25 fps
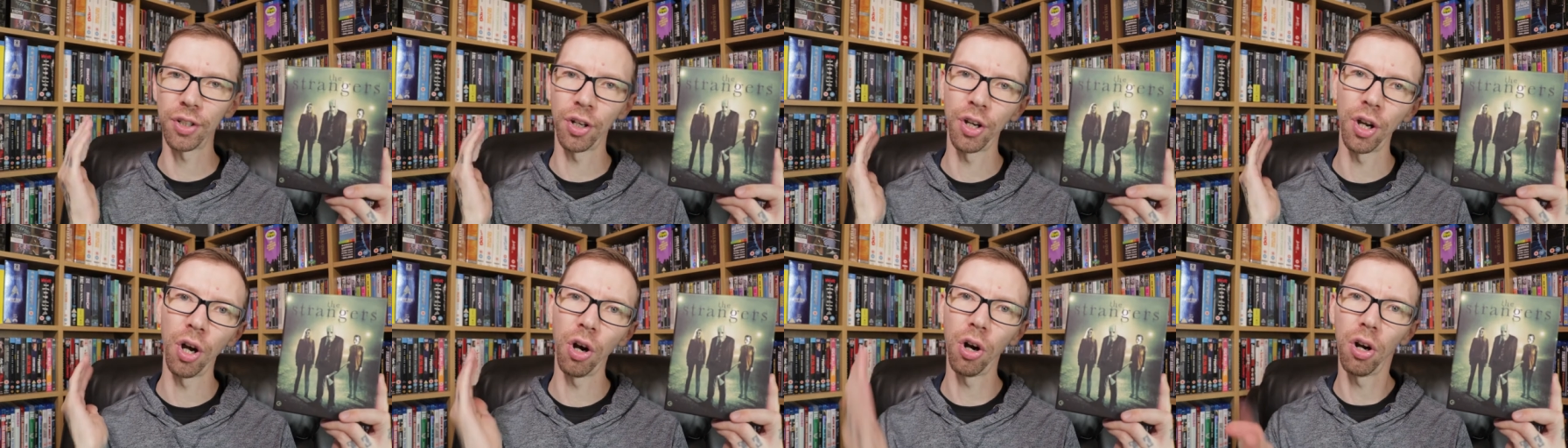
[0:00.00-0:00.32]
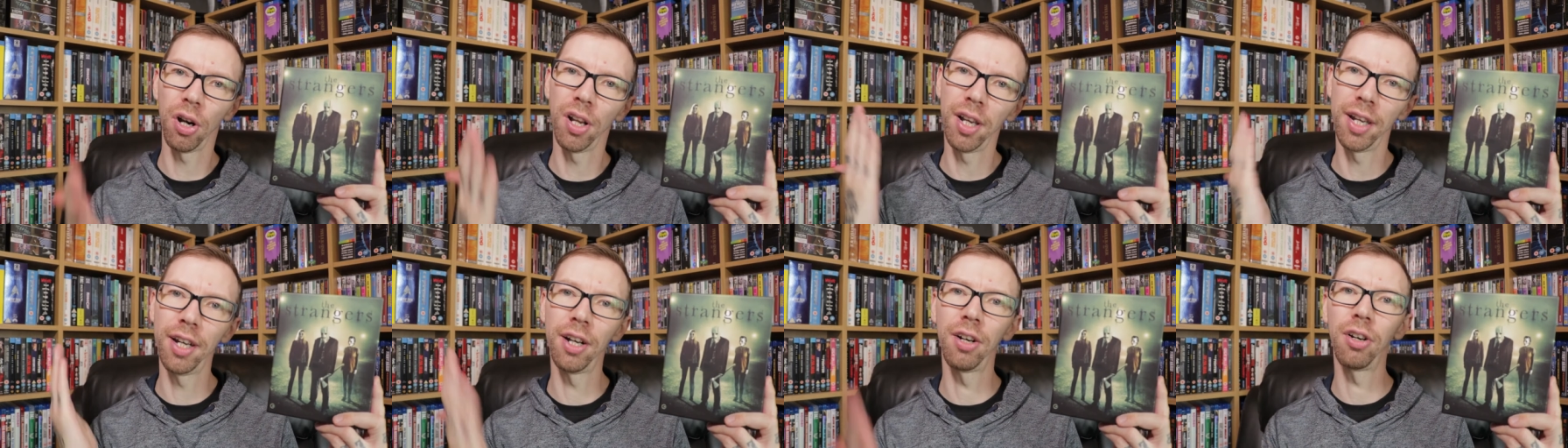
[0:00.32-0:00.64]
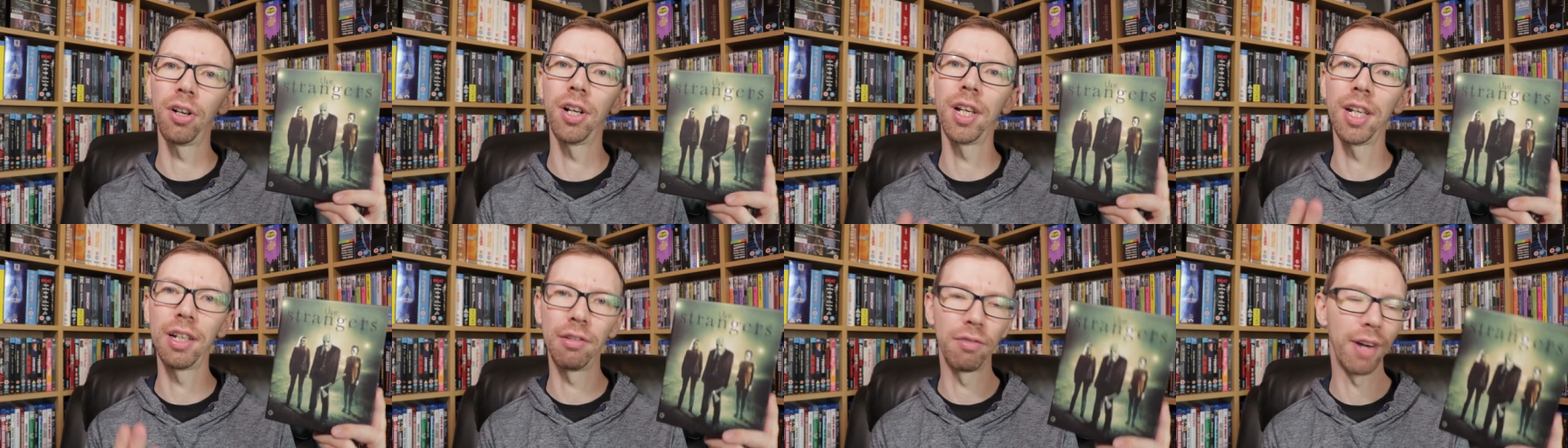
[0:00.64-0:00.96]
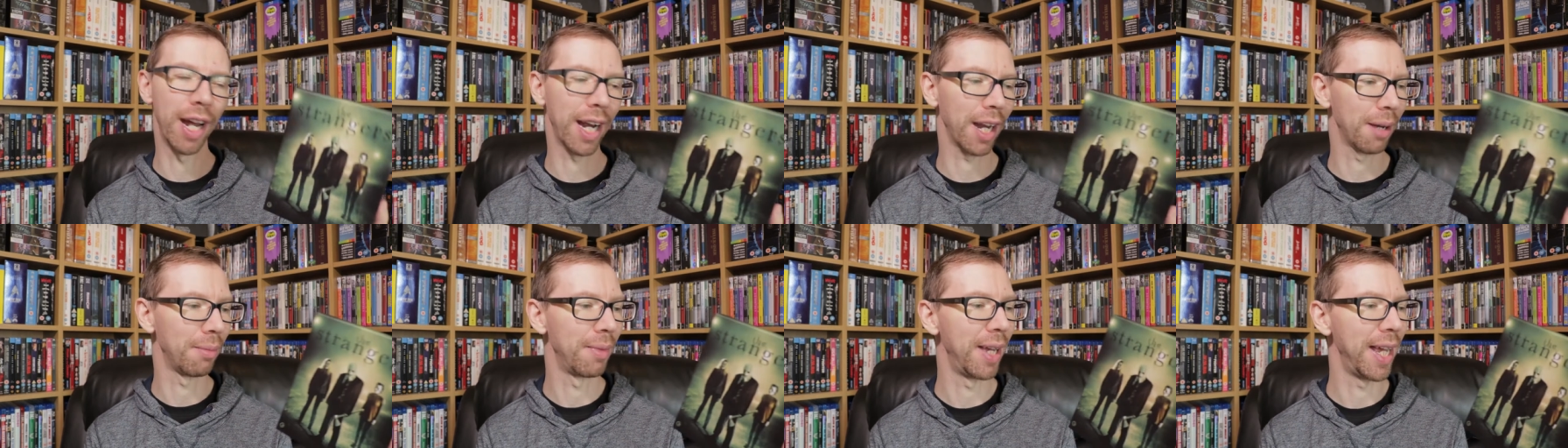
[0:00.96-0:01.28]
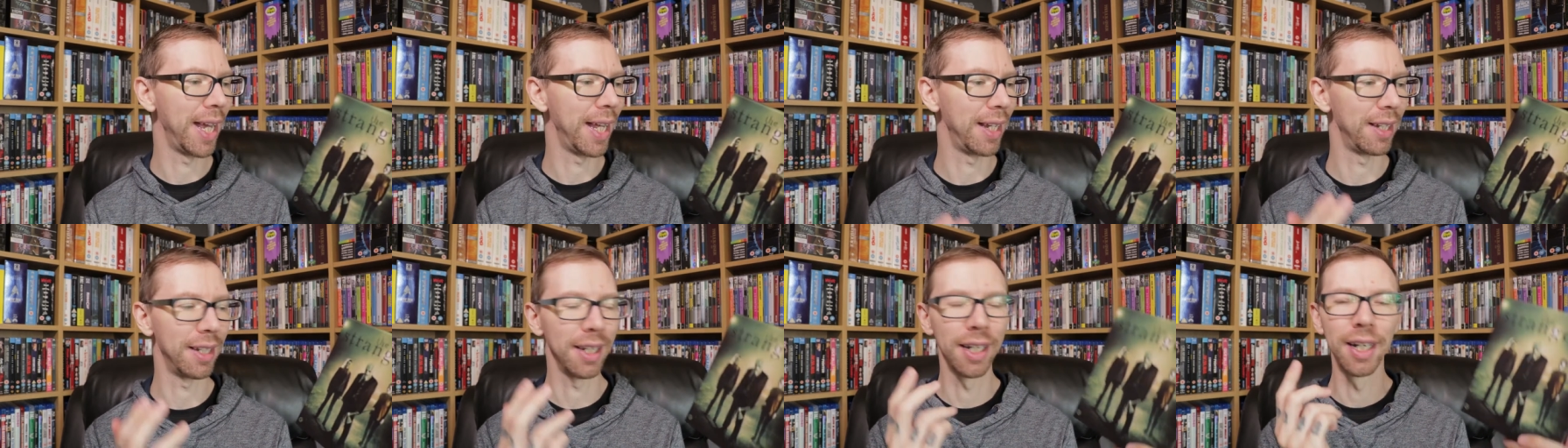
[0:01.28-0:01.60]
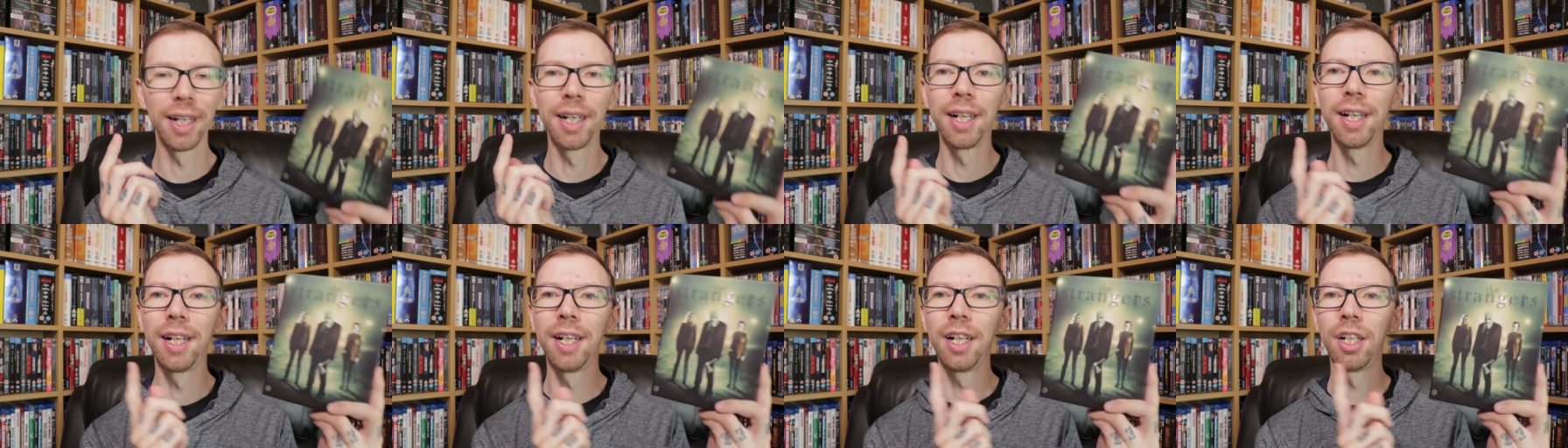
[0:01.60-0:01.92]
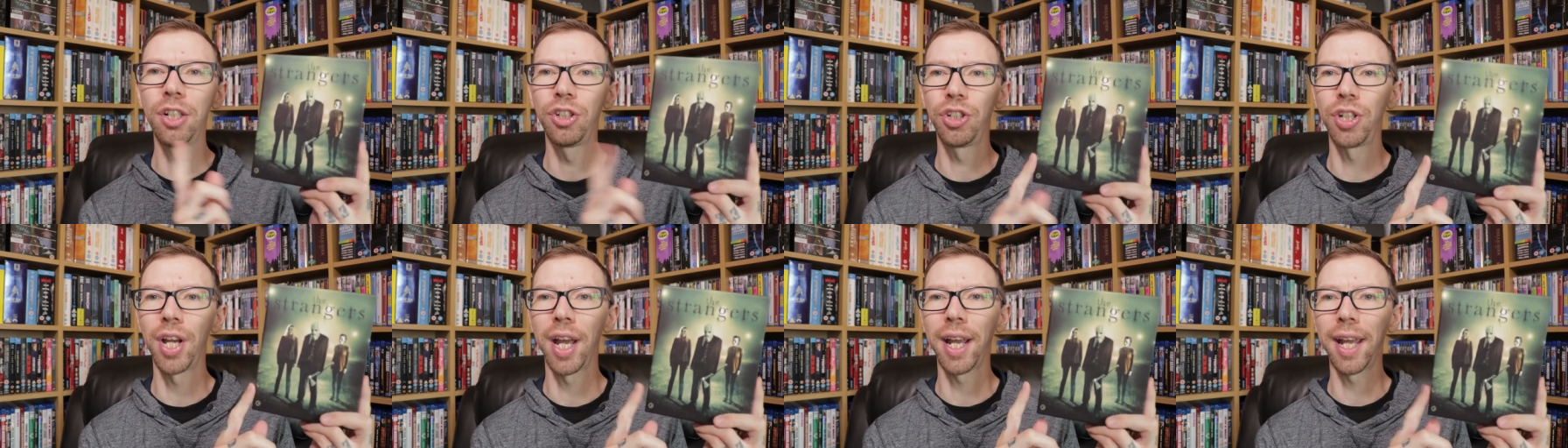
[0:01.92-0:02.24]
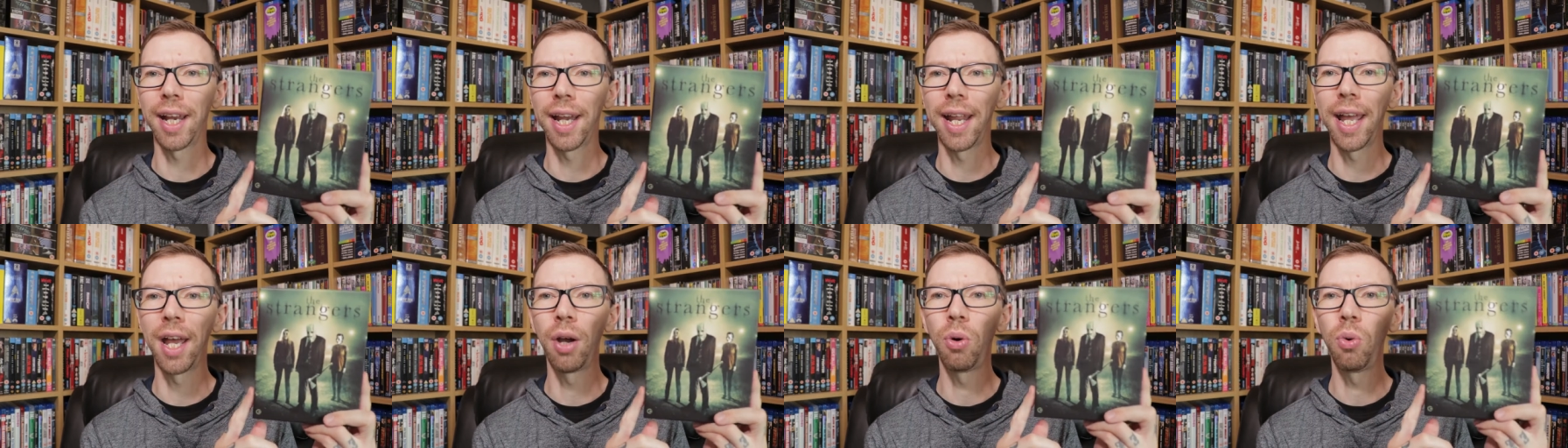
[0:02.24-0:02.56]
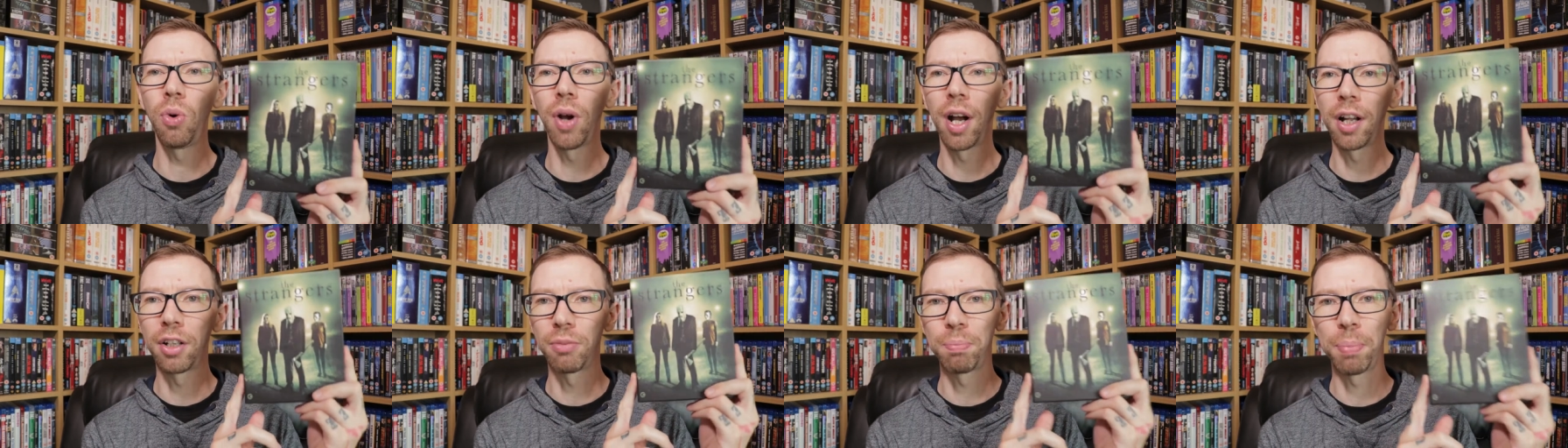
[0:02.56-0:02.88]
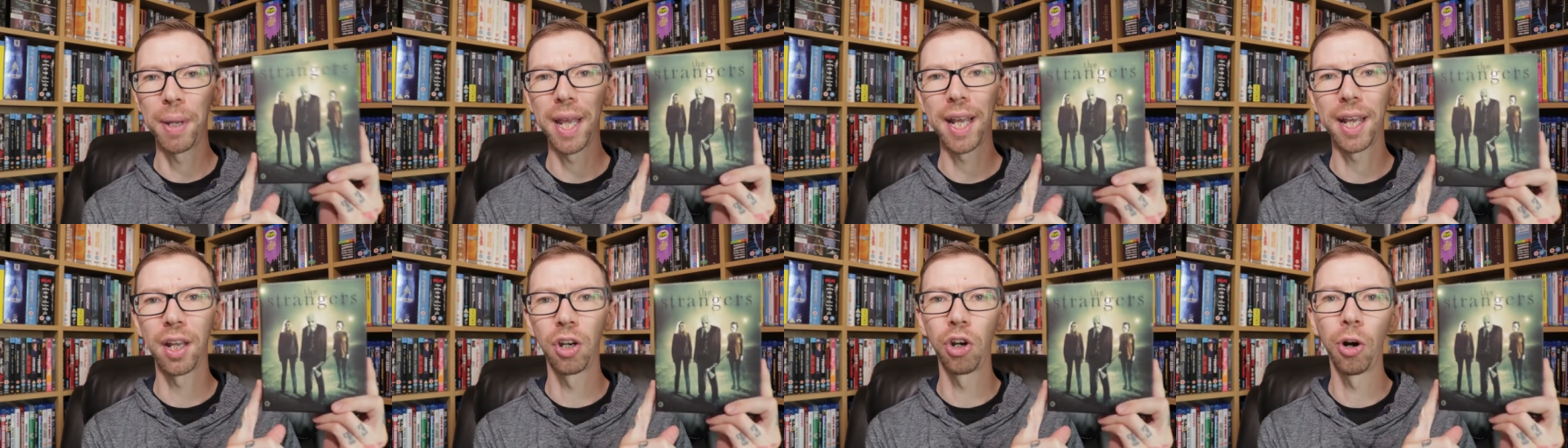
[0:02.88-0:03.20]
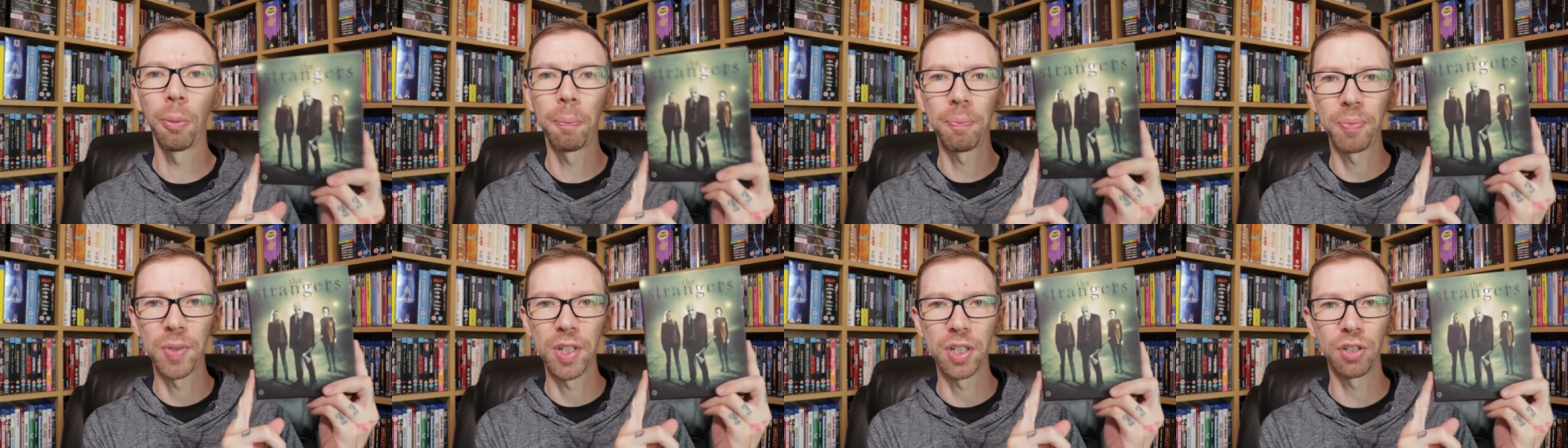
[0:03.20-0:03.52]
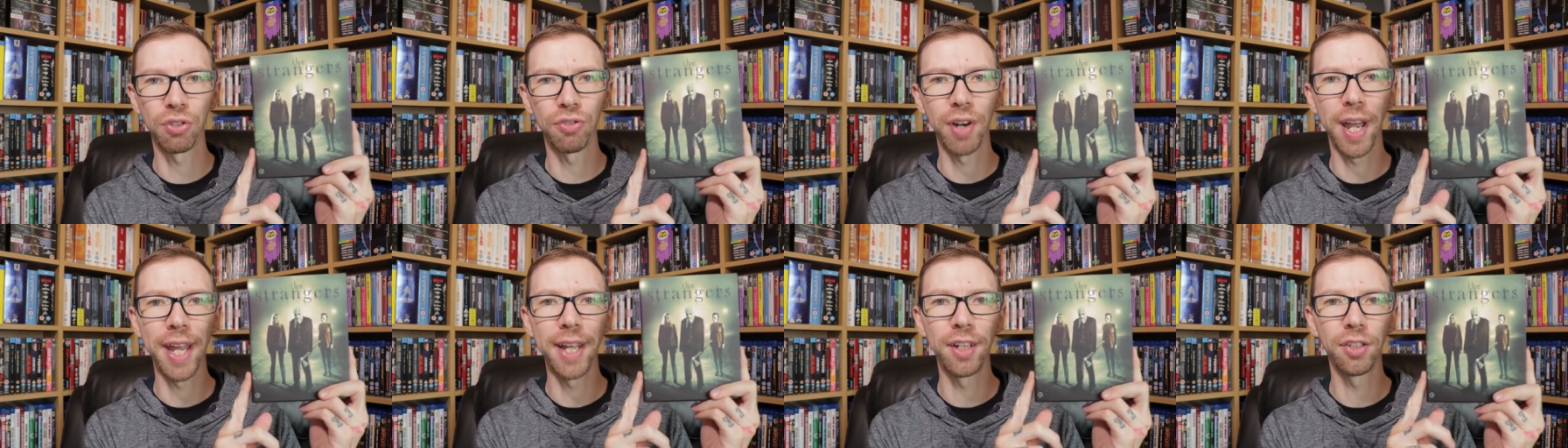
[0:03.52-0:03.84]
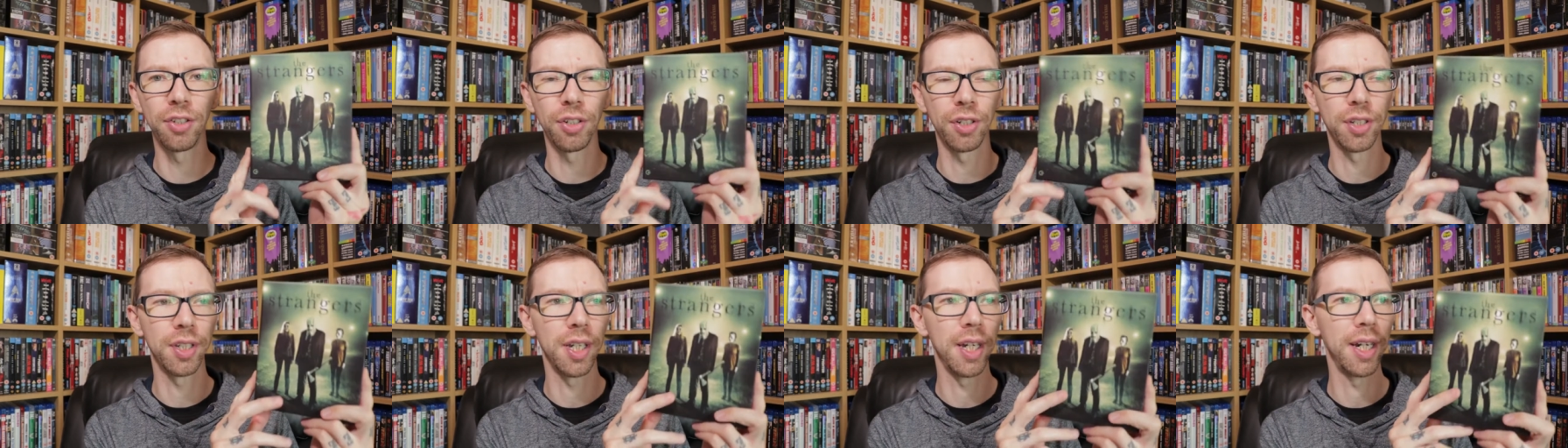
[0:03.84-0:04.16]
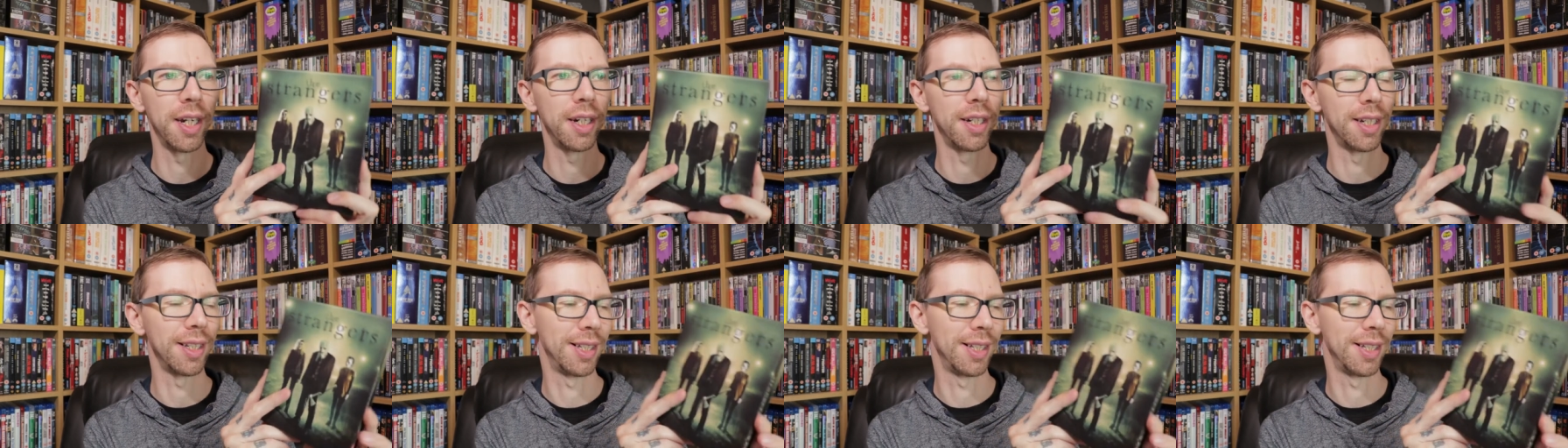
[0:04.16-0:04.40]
I highly, highly recommend checking out and picking up The Strangers here.